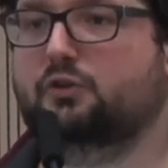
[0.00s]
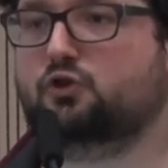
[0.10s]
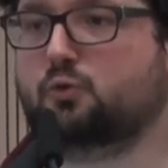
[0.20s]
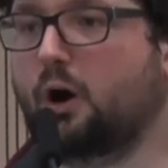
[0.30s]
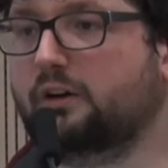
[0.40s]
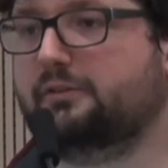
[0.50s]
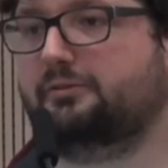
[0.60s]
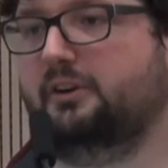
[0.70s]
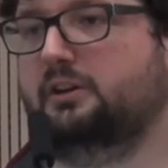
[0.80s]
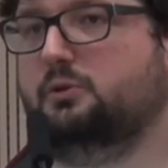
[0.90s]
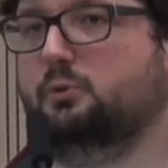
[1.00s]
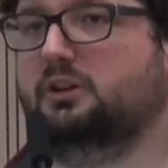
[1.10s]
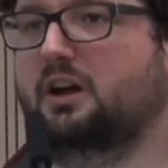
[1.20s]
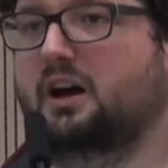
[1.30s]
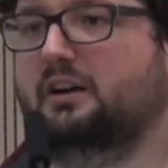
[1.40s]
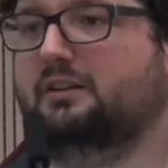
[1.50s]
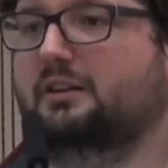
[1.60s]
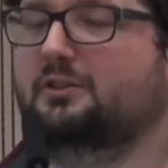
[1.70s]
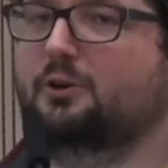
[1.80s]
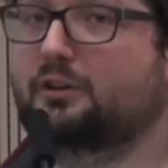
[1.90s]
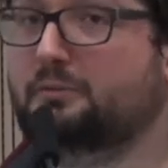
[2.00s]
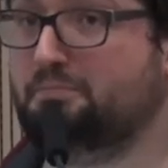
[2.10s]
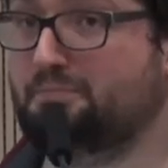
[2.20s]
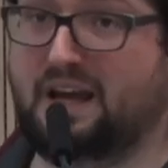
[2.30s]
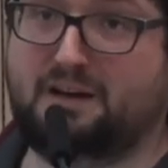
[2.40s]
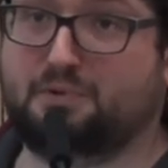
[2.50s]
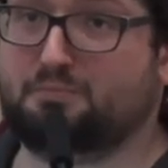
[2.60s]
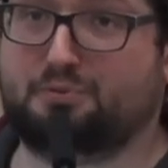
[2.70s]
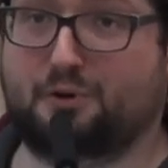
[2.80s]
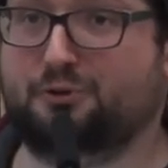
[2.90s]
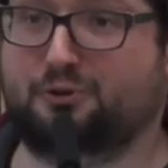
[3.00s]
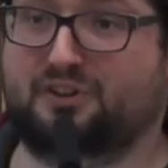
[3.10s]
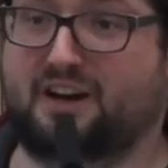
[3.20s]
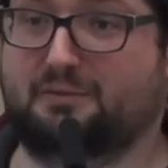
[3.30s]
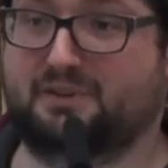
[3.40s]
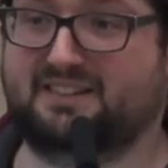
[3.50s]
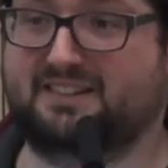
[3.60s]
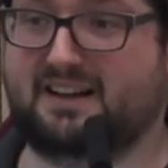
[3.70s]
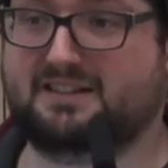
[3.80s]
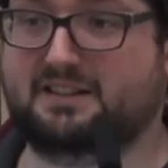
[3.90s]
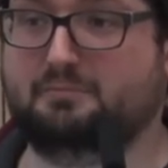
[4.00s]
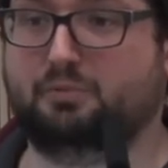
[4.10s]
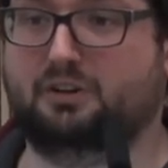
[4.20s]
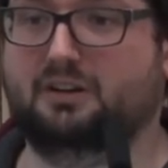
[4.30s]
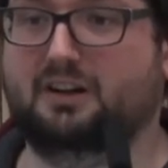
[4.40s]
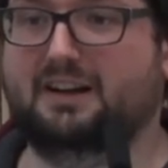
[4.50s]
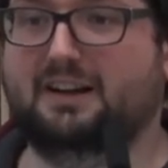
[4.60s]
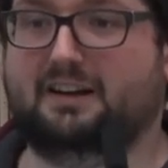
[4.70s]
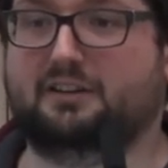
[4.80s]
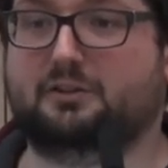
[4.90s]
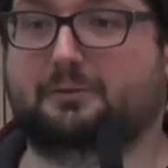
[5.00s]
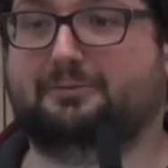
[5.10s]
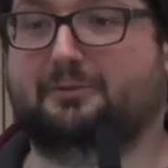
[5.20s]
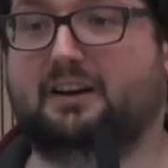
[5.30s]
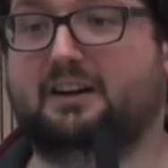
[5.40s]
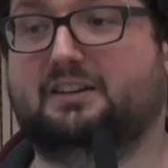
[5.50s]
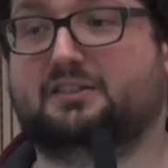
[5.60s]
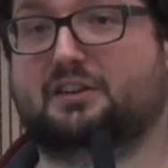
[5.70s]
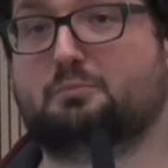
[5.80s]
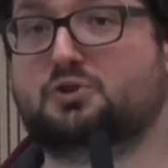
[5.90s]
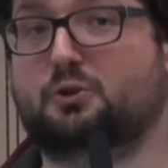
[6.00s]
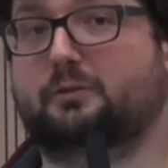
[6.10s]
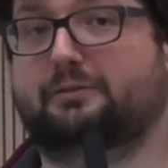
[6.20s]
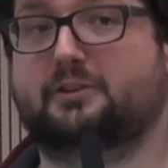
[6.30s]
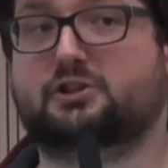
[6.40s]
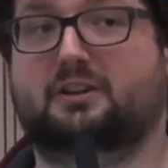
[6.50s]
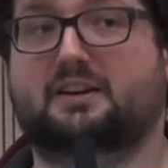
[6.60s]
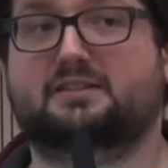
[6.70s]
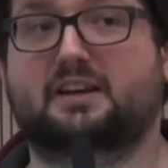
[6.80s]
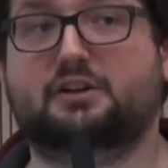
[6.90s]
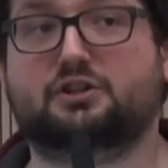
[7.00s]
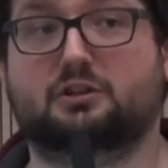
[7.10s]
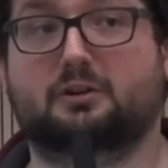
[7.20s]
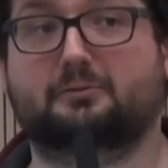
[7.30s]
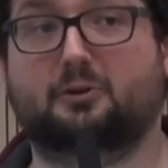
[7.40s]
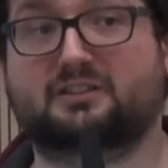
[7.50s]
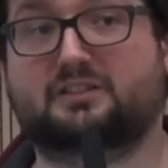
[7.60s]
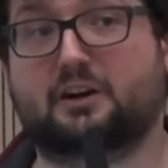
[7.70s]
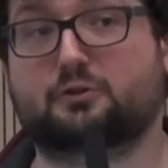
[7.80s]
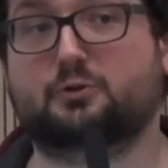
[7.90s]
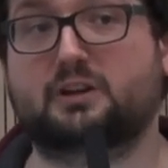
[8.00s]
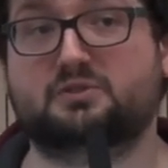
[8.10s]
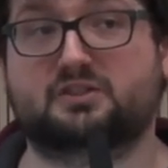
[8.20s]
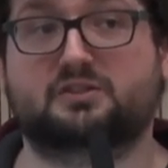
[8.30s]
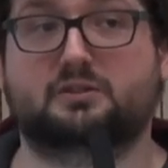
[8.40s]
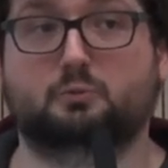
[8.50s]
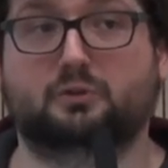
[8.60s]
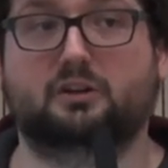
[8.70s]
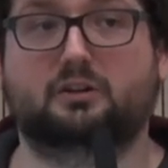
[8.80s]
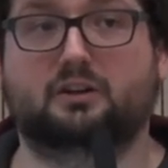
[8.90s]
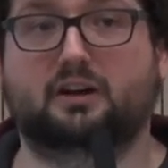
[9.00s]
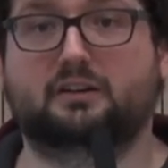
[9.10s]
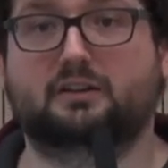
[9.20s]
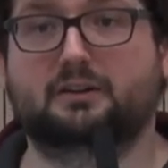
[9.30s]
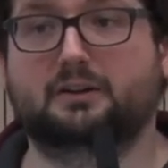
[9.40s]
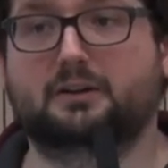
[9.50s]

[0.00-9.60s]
Draw the thing you would like. It's called a paper prototype. It's that simple. And it's already some sort of visualization of what their dream system would look like.